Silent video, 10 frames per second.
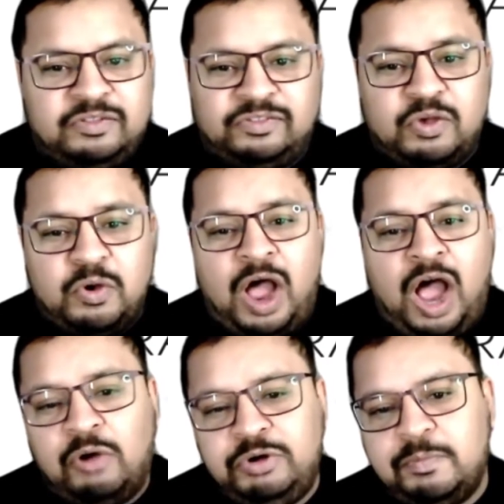So
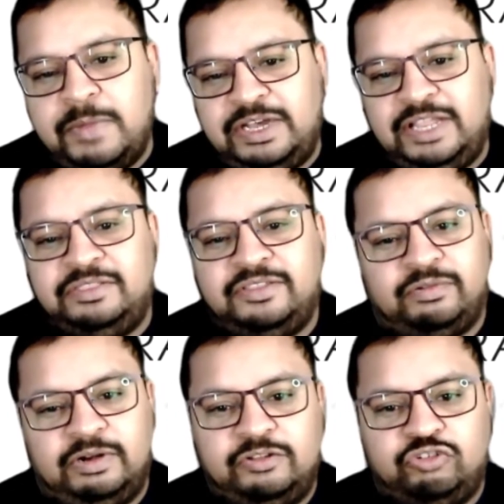how do you maintain
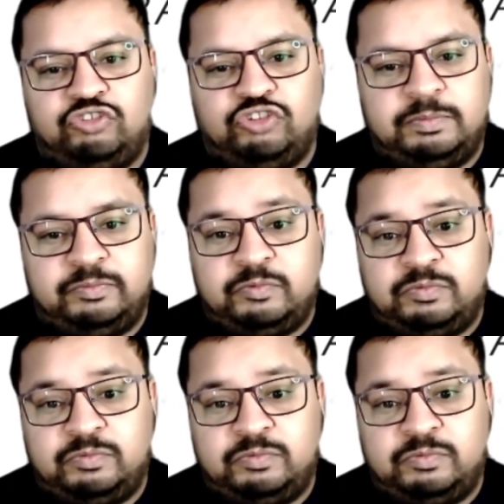this relationship?